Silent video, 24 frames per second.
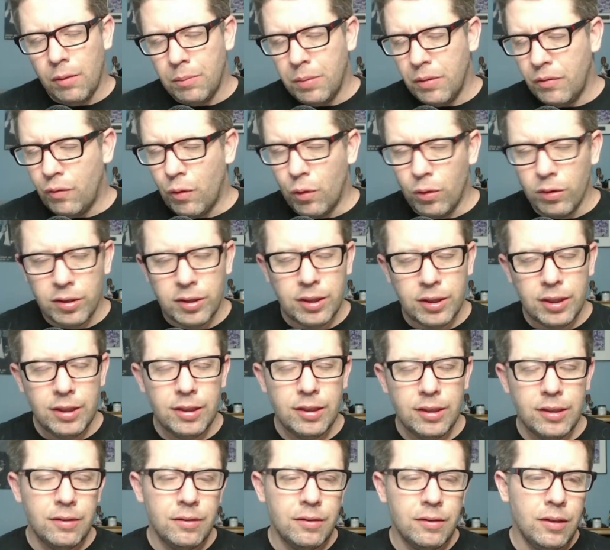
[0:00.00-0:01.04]
before the
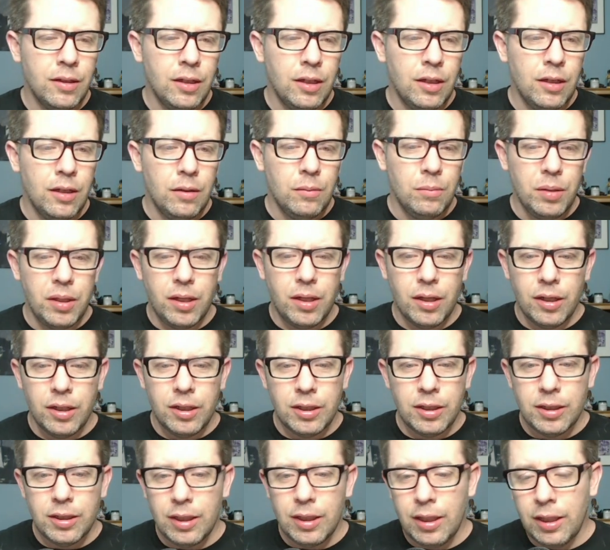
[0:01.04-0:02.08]
season
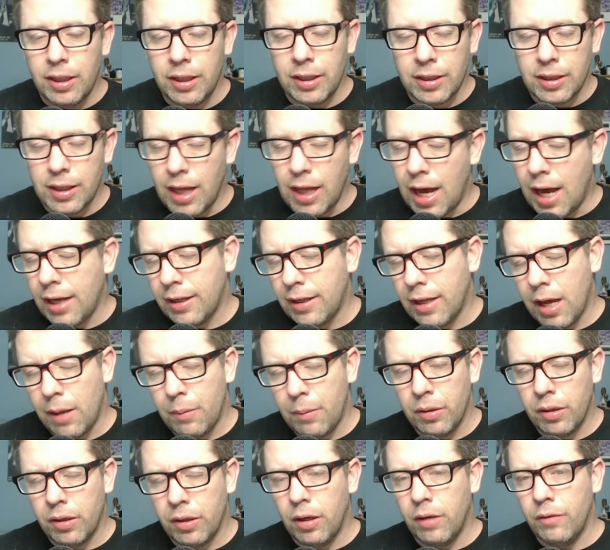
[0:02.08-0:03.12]
because it is the hot
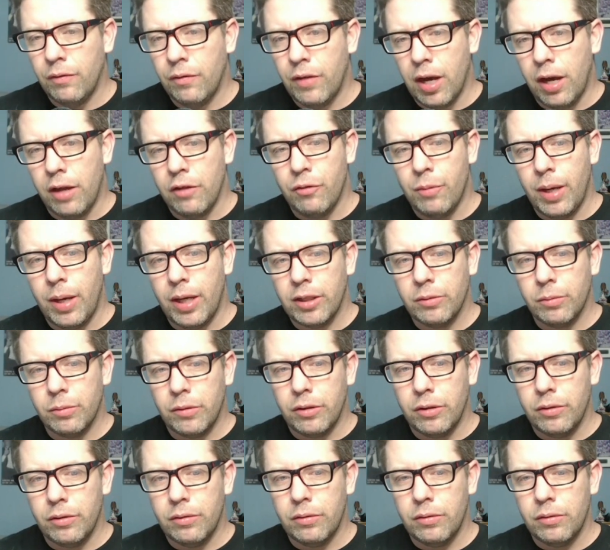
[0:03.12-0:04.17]
topic of college
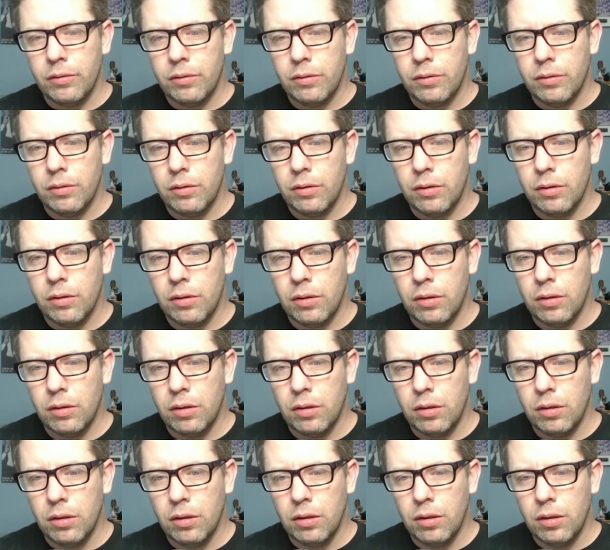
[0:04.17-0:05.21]
basketball.
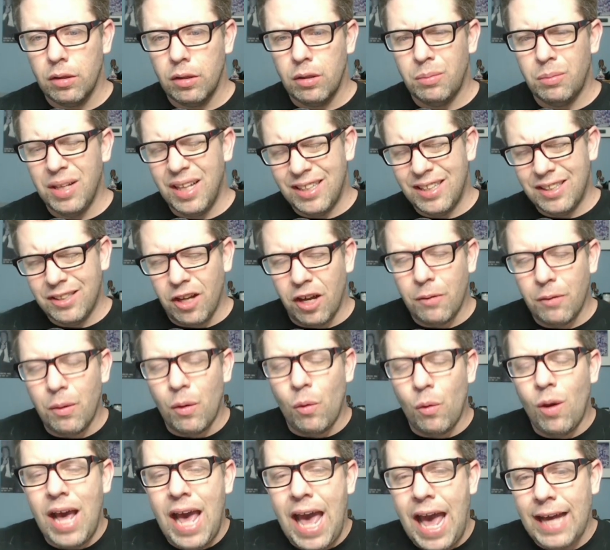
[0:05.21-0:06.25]
But let's talk
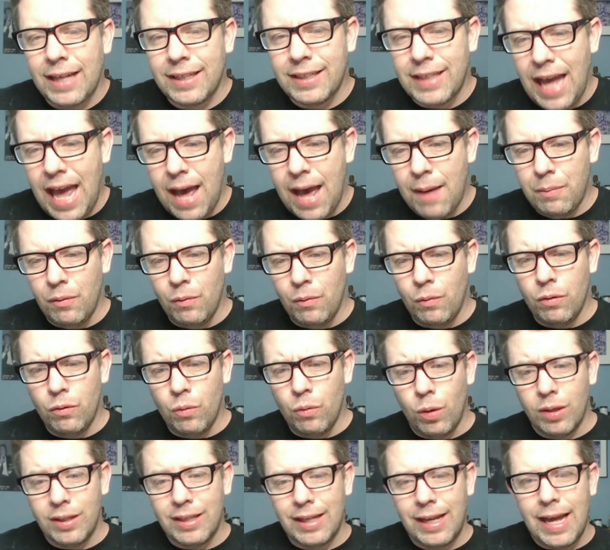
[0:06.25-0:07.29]
about what has to happen with
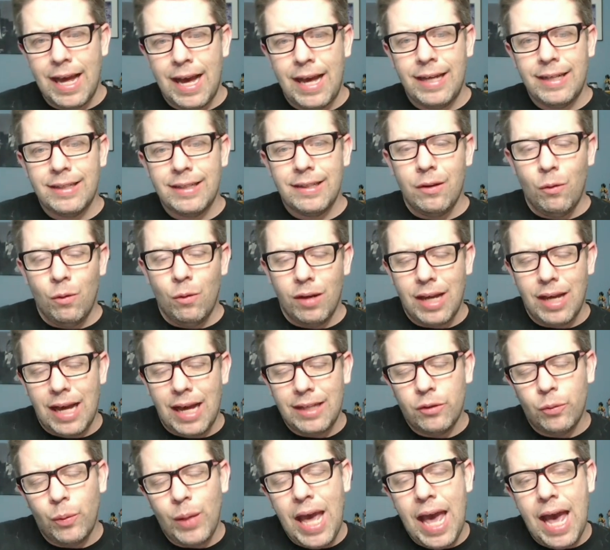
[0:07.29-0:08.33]
what guys
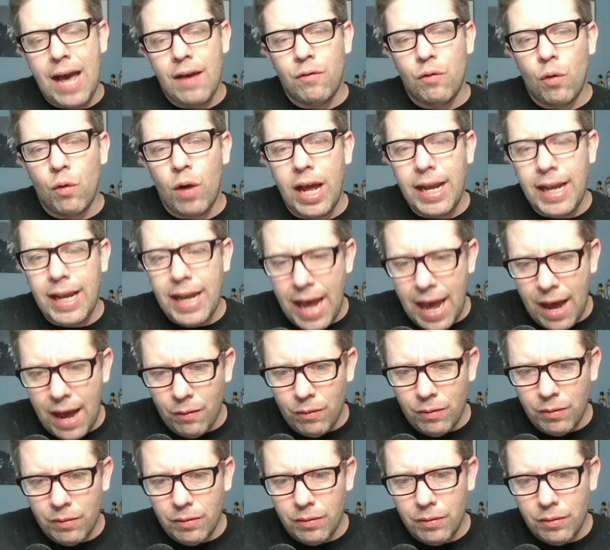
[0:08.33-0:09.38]
we have right now.
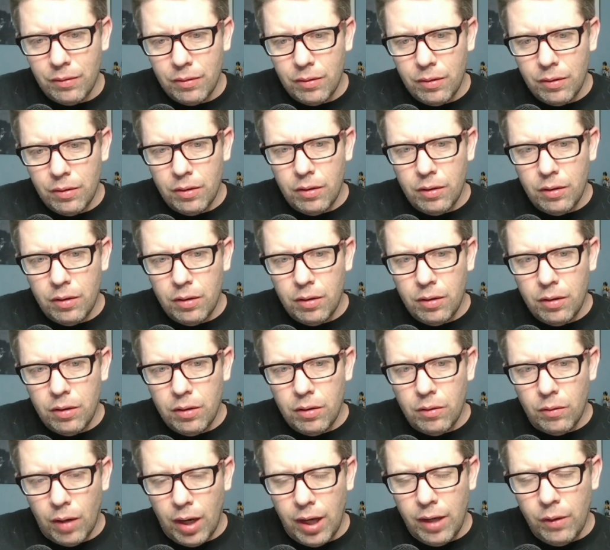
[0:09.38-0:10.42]

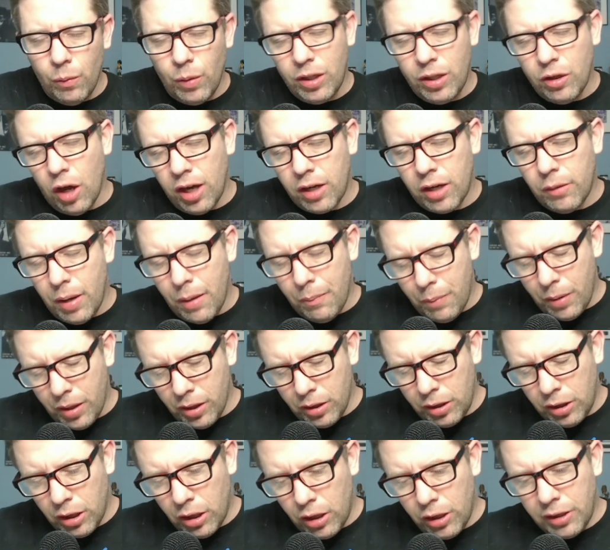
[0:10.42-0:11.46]
Right? We talked about
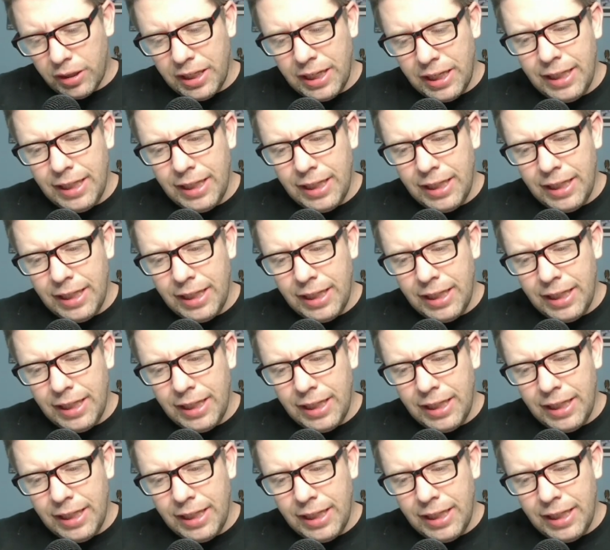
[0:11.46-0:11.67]
Bud Clark